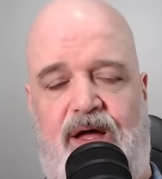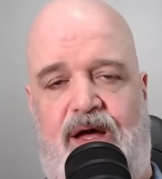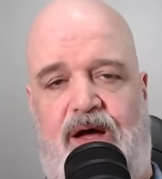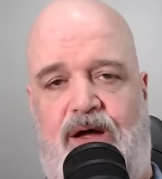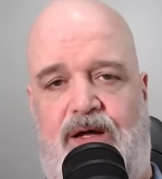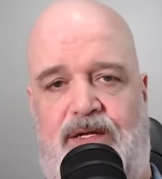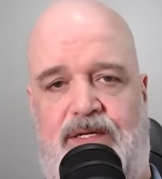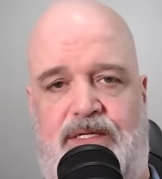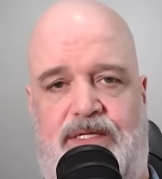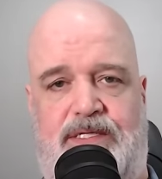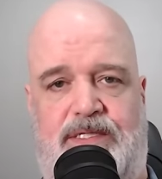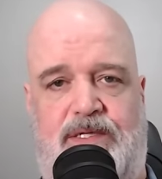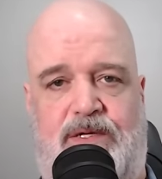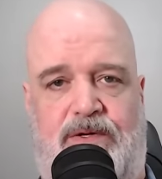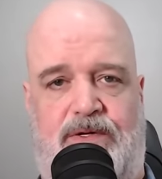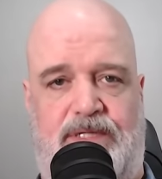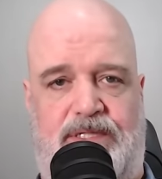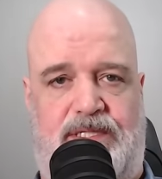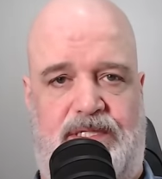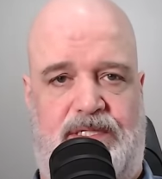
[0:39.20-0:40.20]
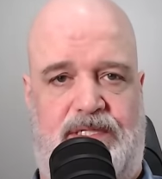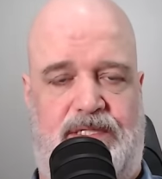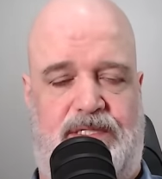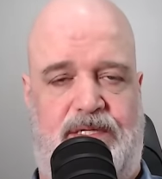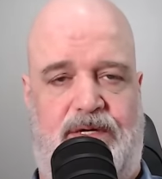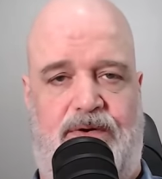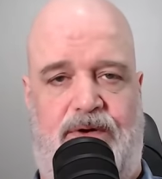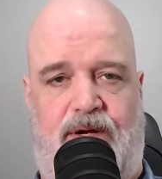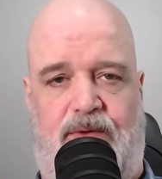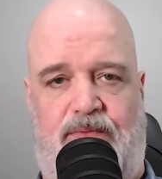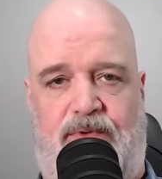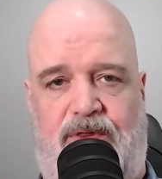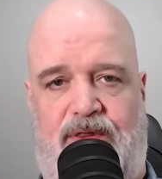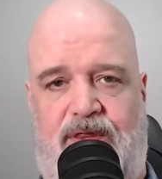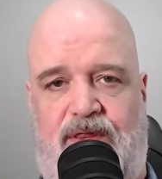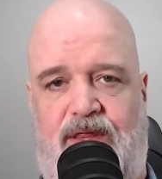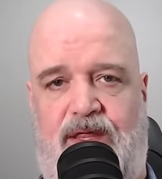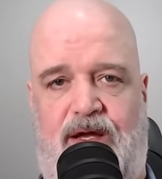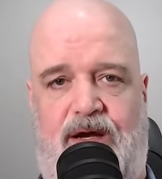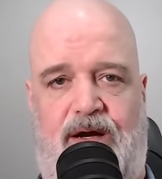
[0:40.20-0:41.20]
in discourse and disagreeing
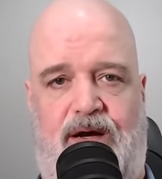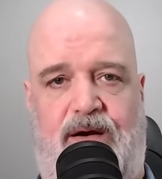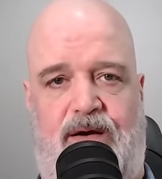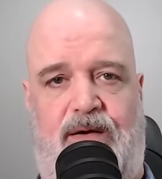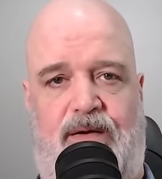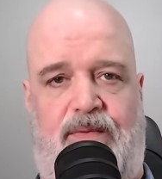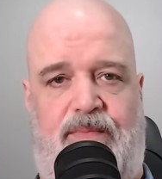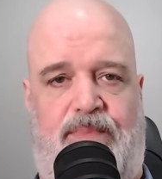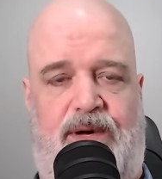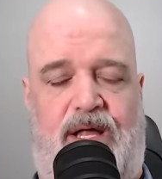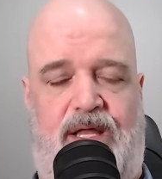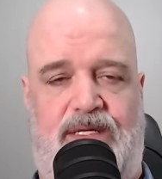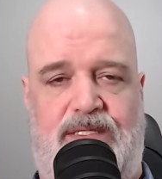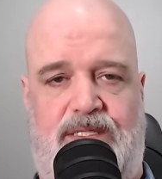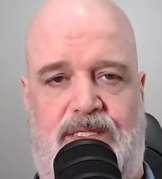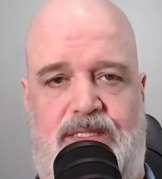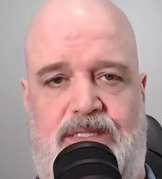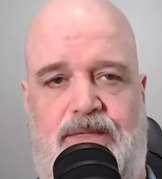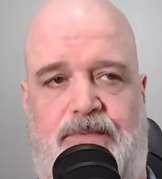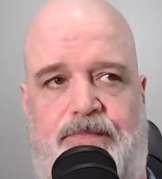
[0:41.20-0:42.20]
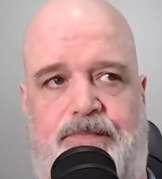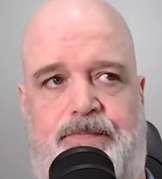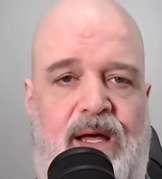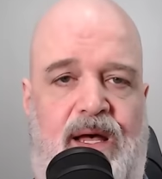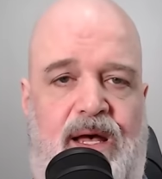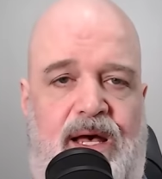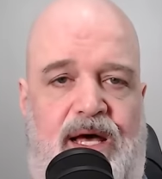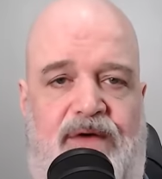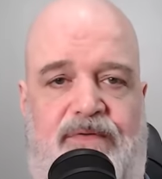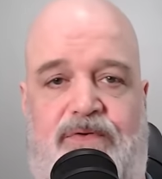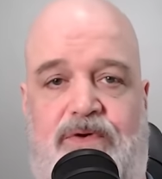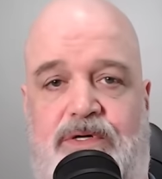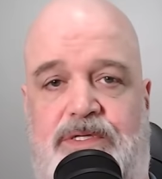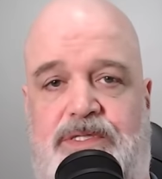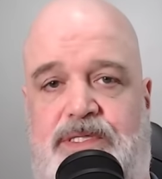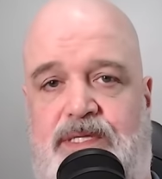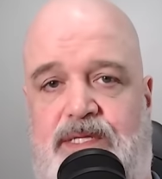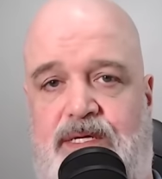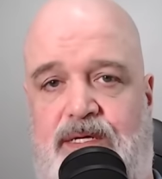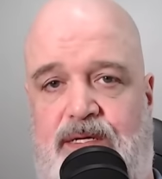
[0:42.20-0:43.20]
with their policies. And of course,
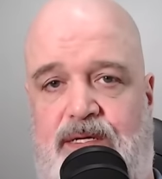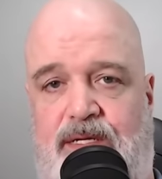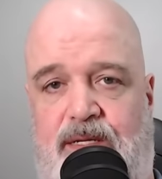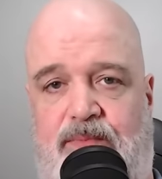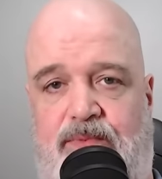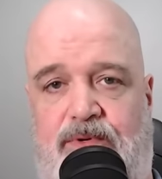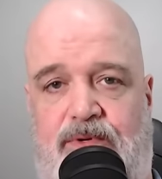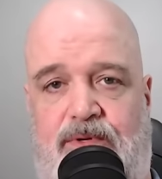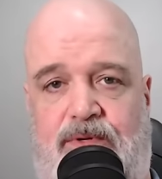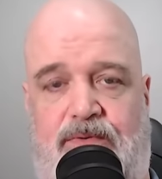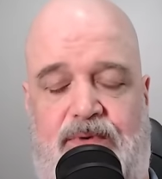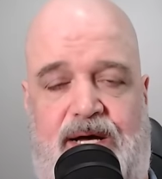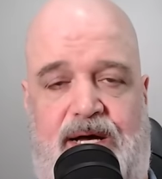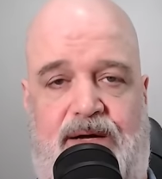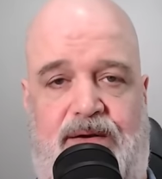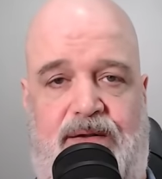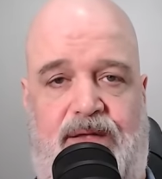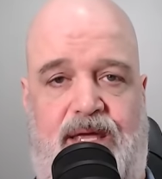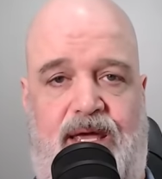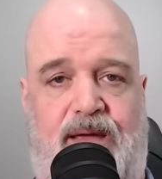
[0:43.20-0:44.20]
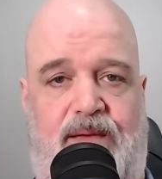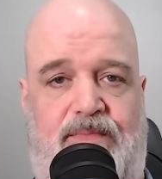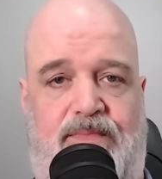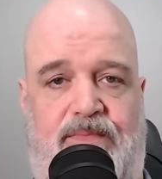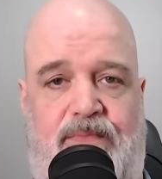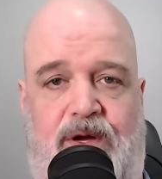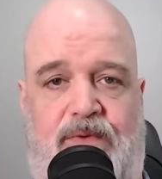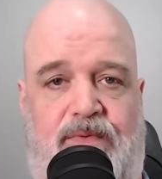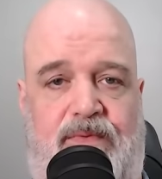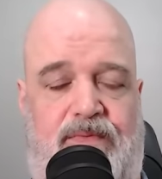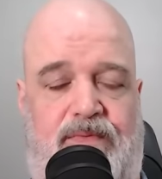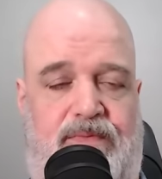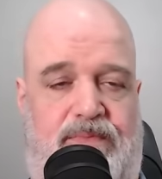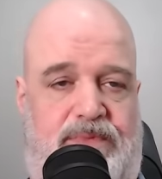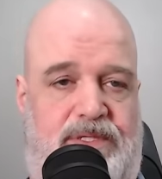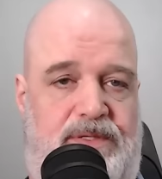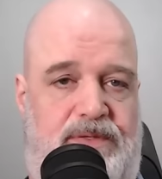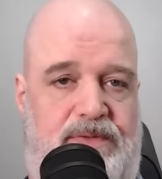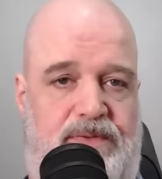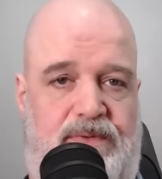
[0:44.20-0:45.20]
the Liberal round came
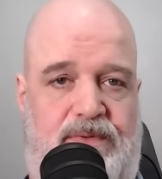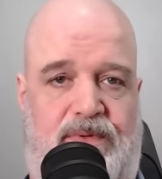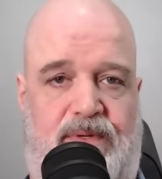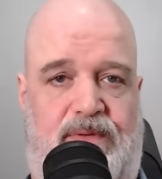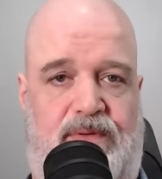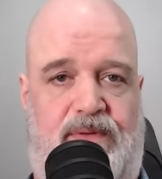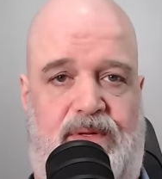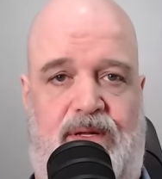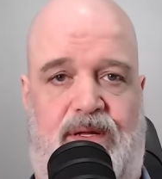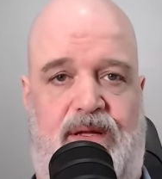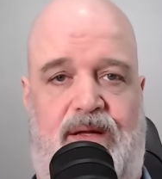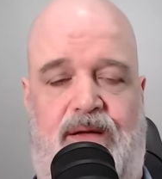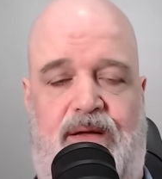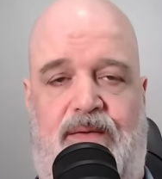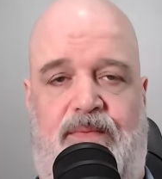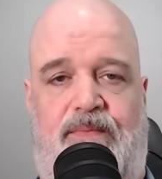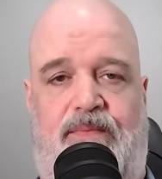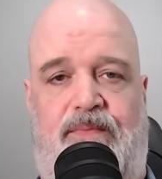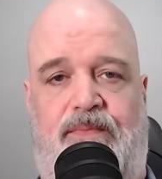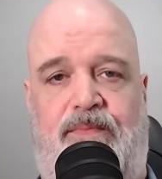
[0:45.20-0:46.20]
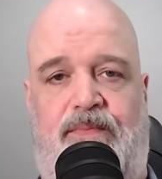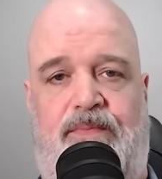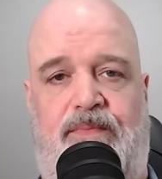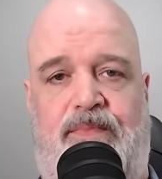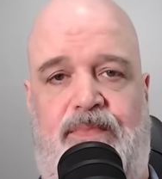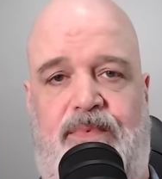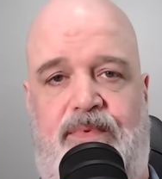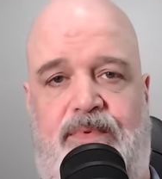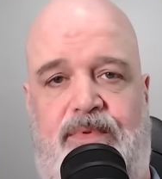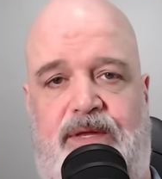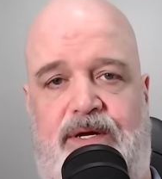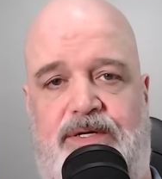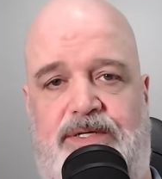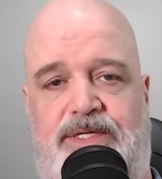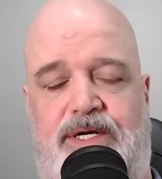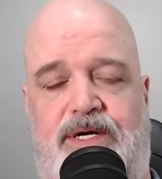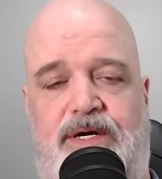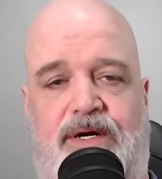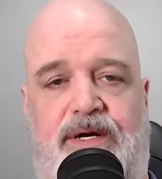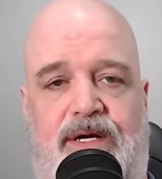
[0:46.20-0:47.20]
to their
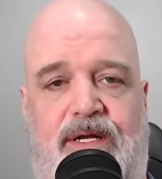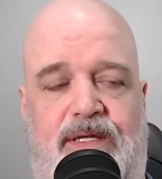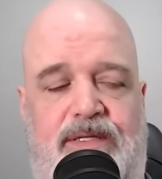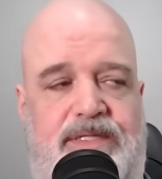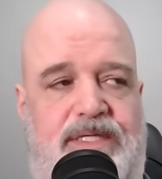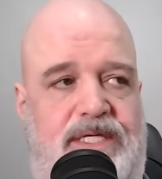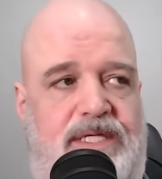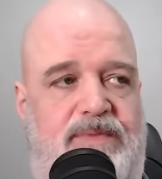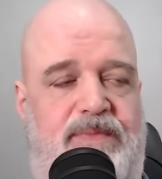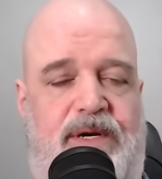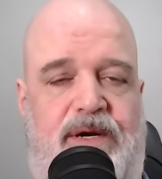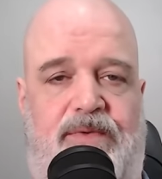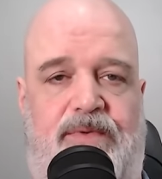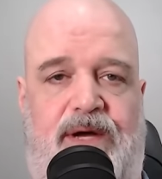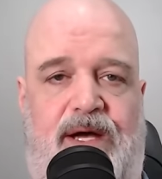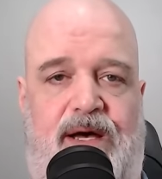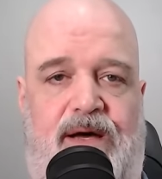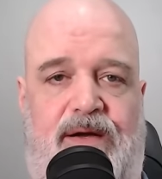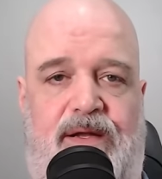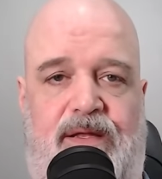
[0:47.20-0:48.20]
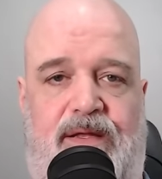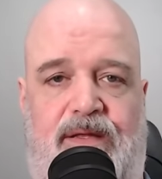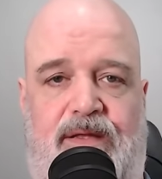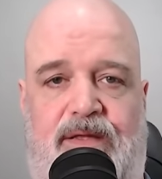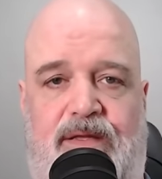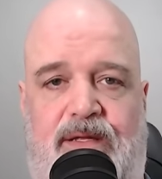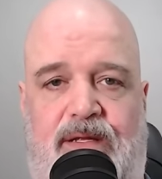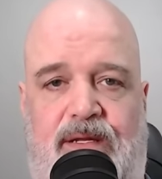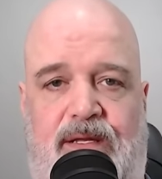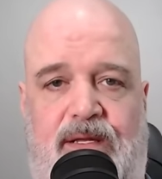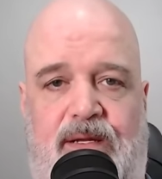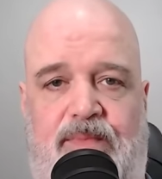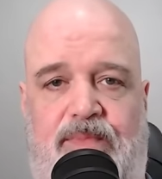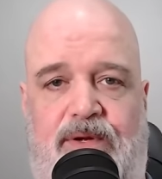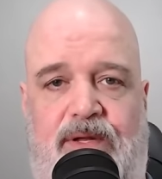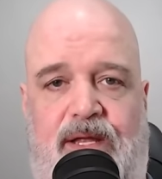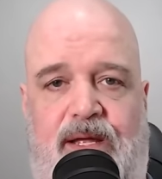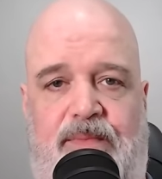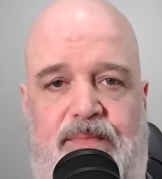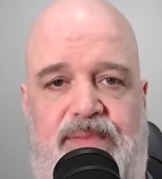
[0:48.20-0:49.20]
turn in 6-minute round, and the
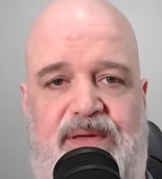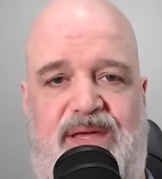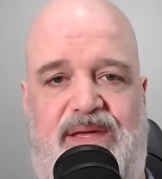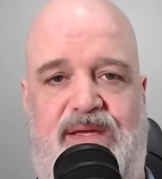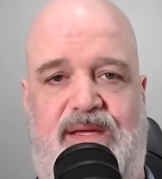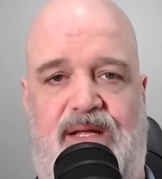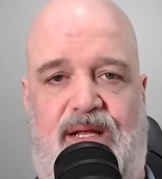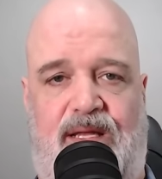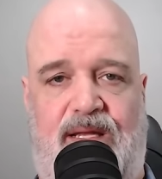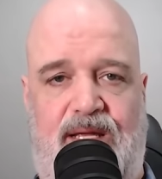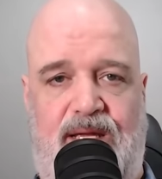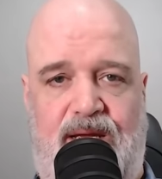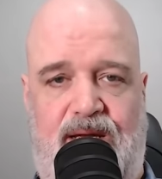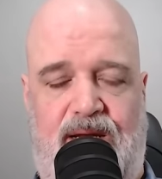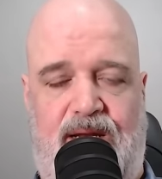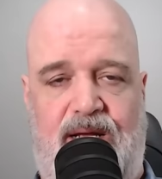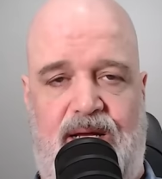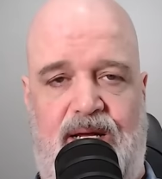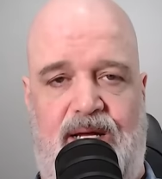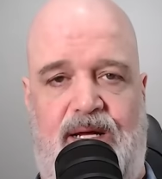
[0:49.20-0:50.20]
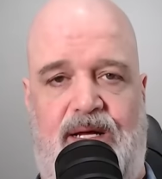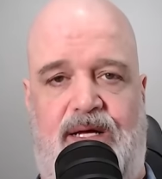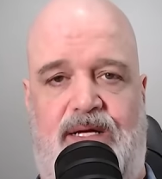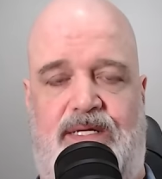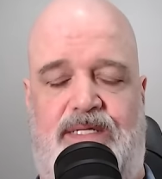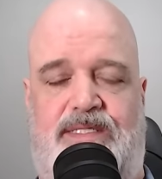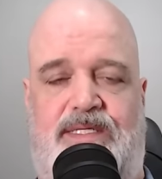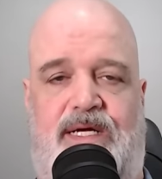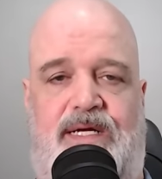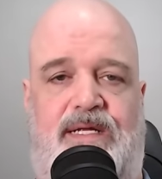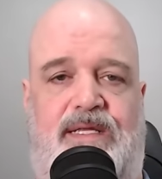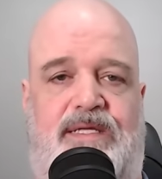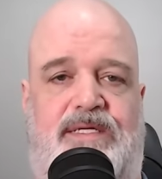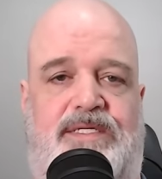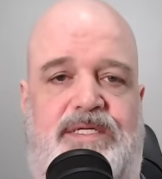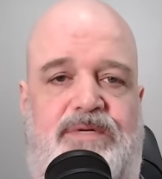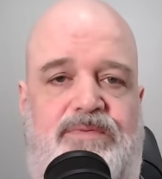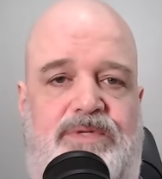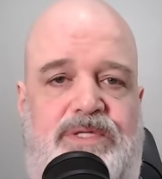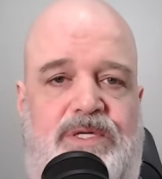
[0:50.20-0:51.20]
Liberal MP Khalid decided that
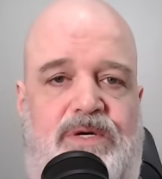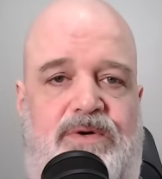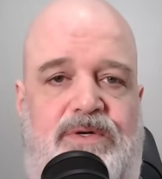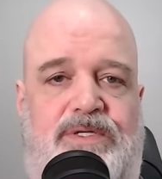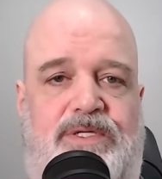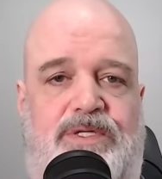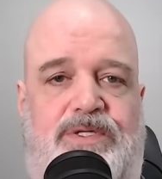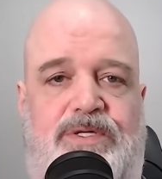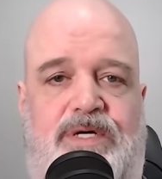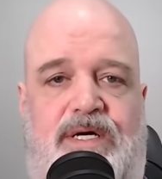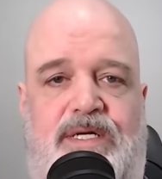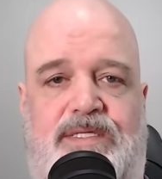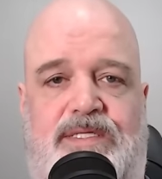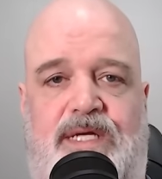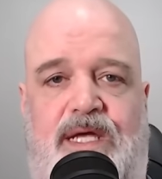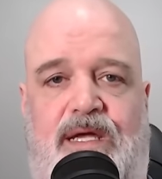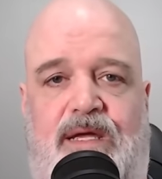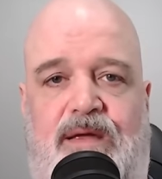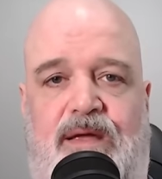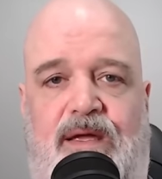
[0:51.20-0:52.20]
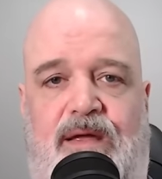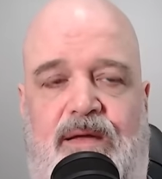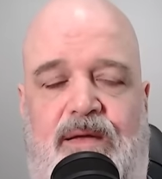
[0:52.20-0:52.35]
she was going to try to take,